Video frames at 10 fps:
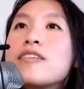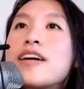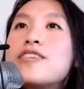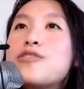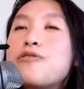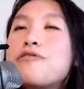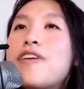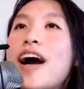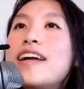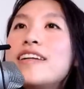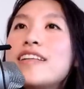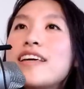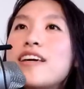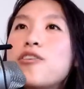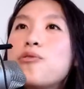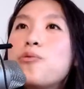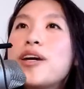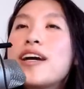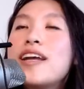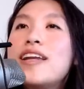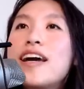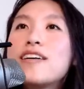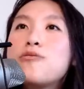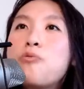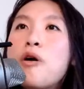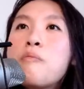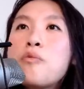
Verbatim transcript: And so finally, we connect one